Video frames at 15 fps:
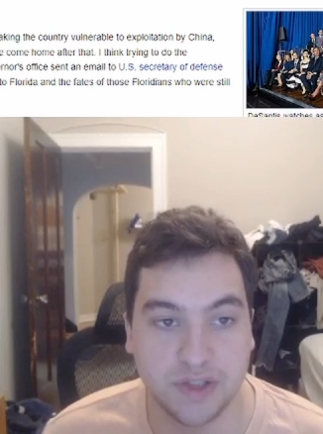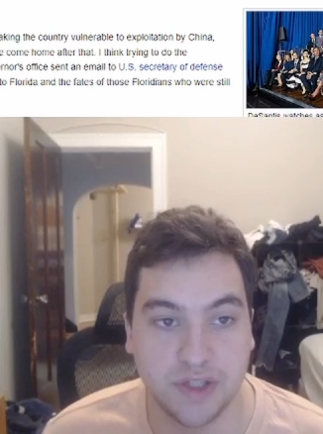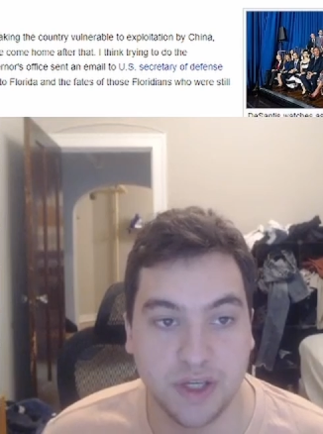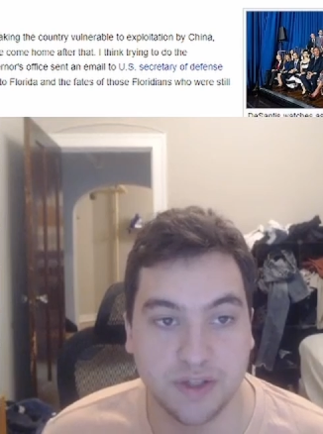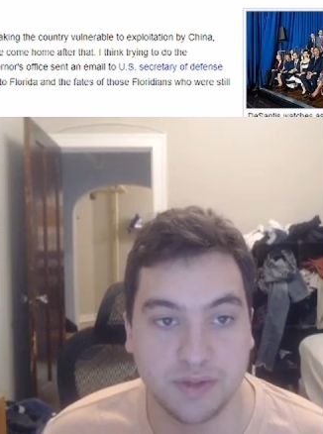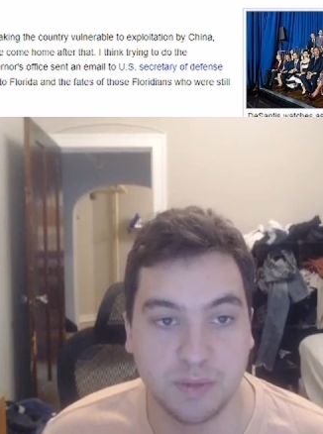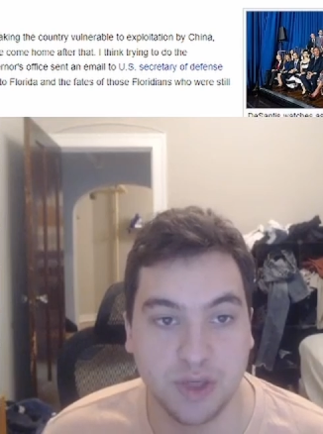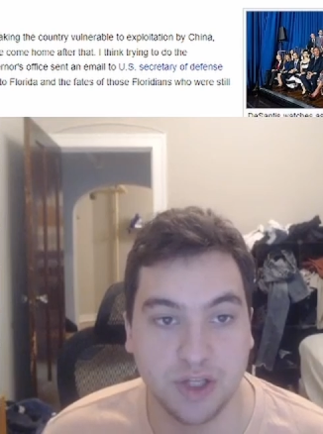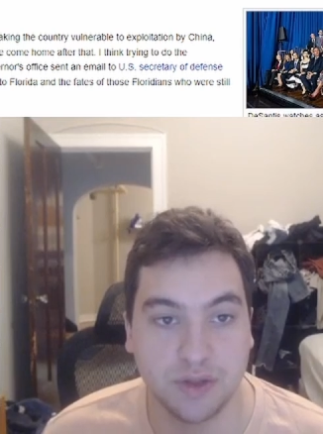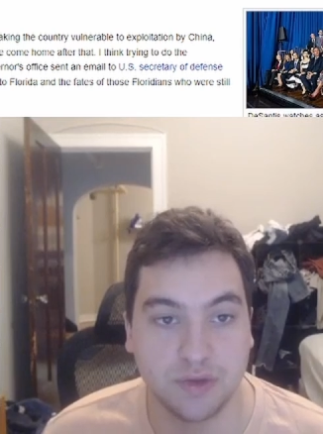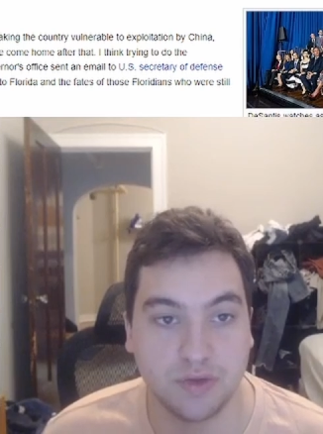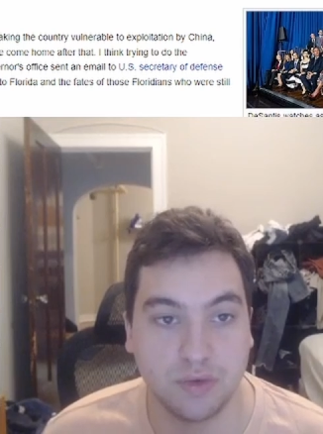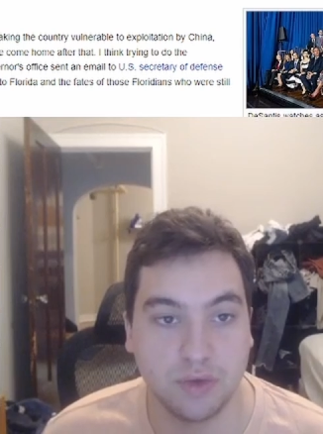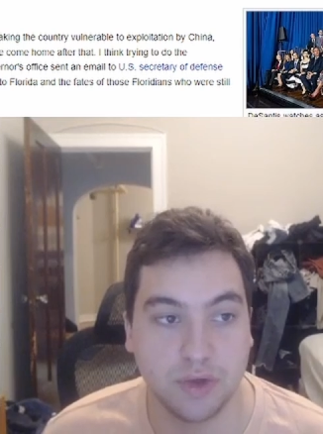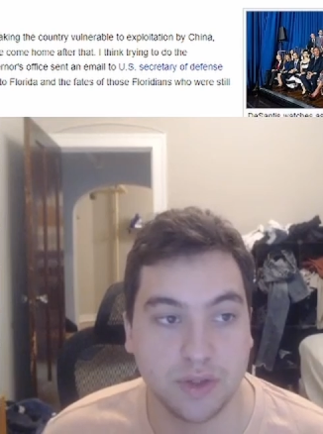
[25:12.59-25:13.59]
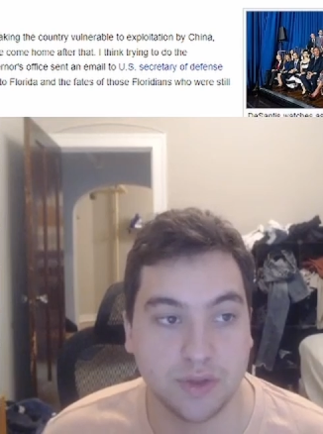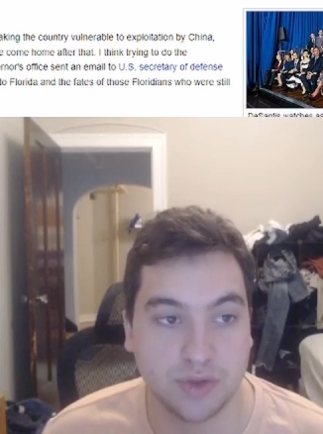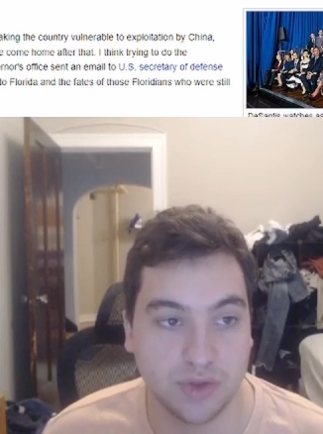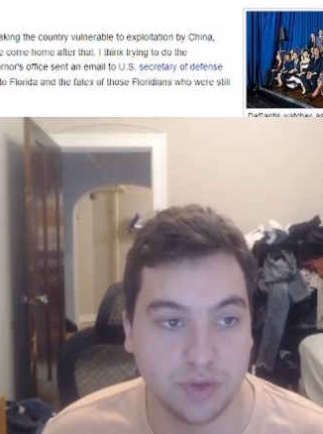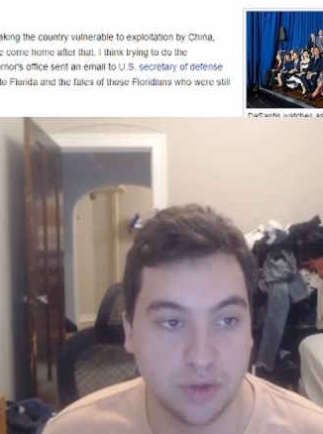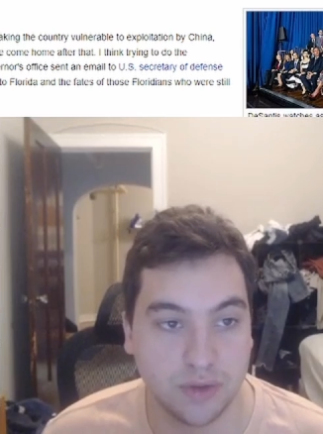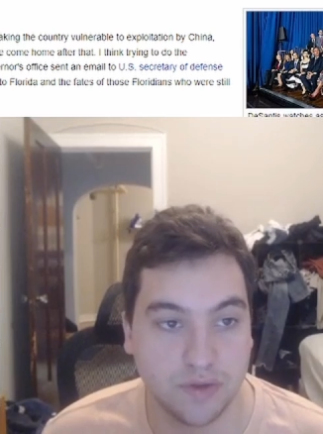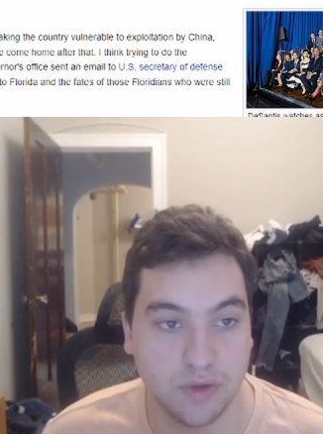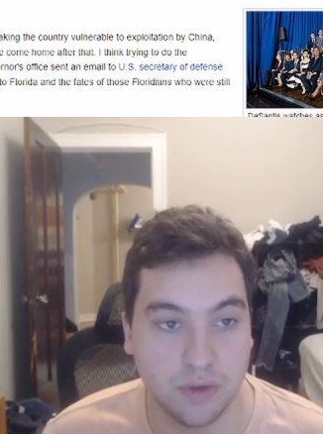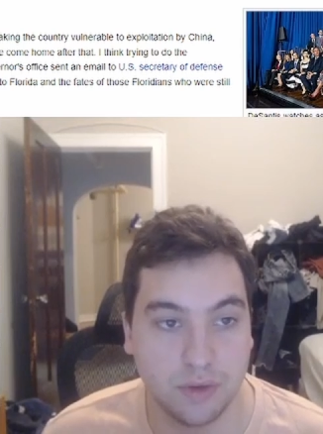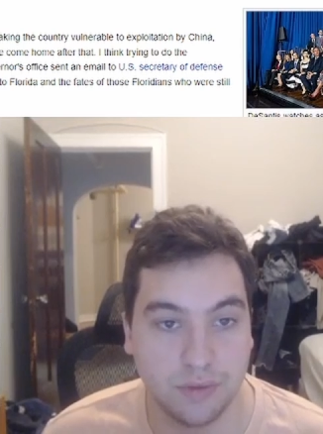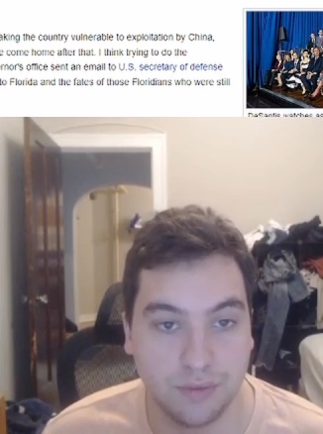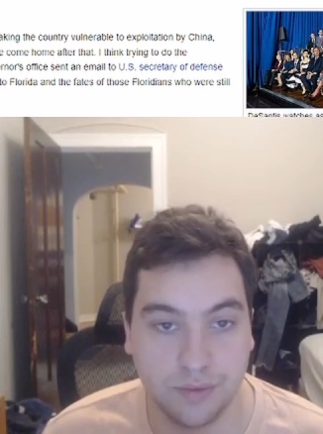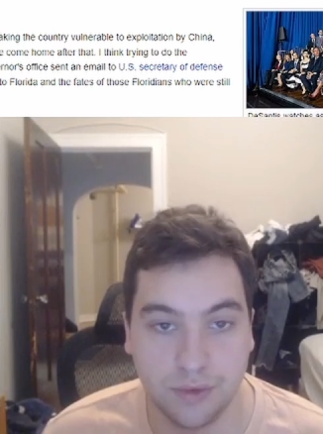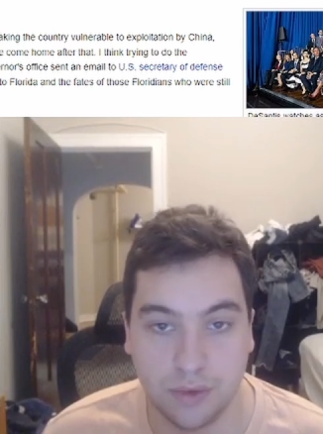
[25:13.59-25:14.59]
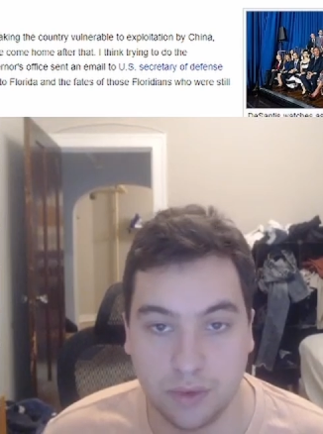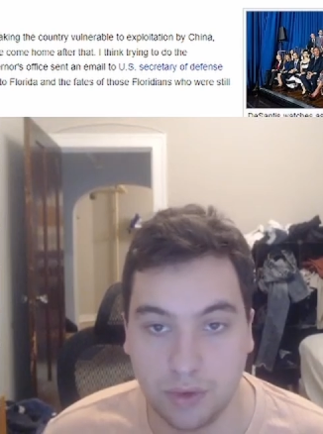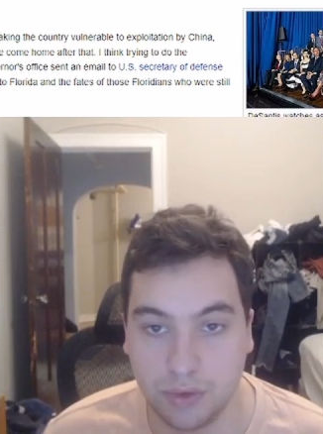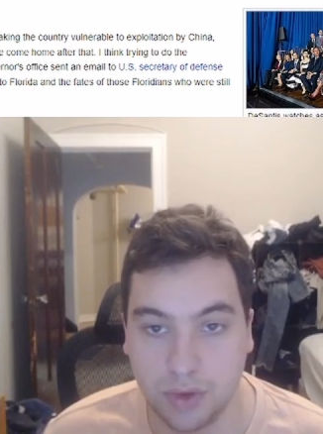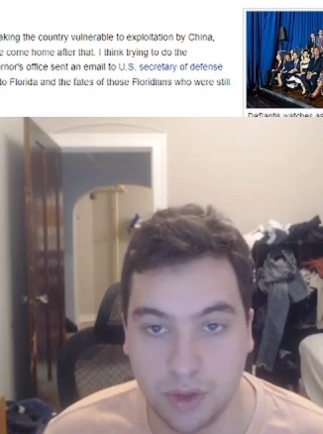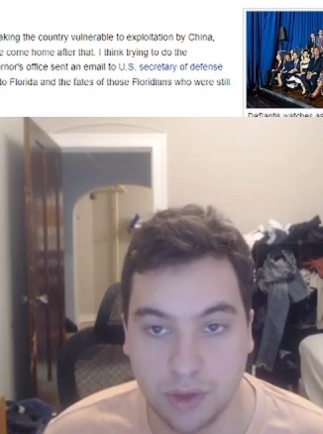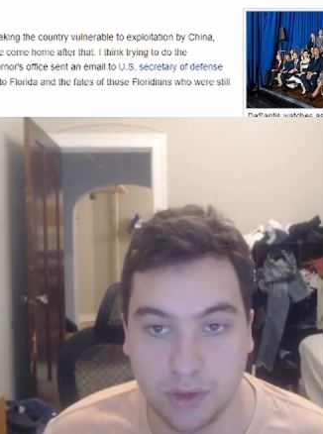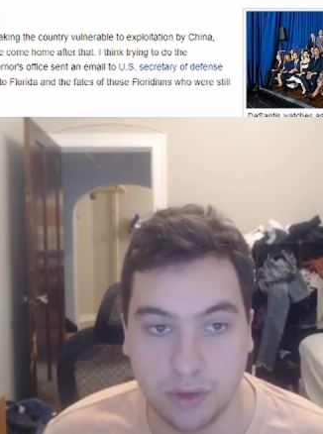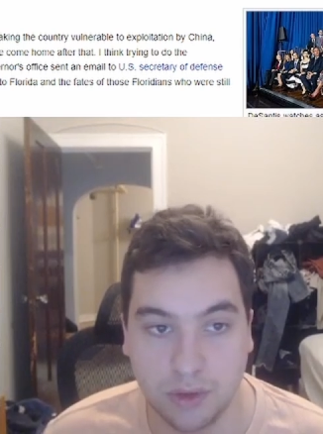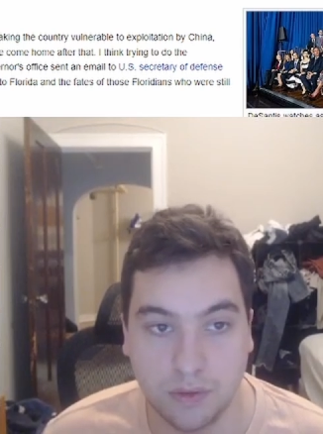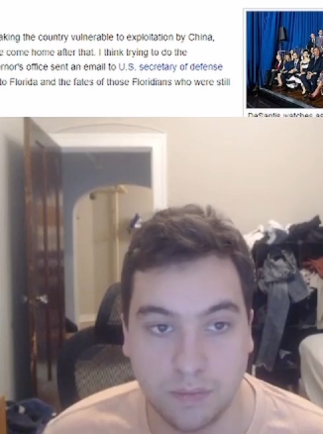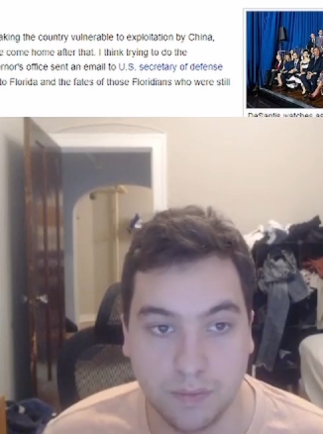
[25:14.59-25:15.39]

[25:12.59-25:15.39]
tanks mandatory and stricter. Okay, good.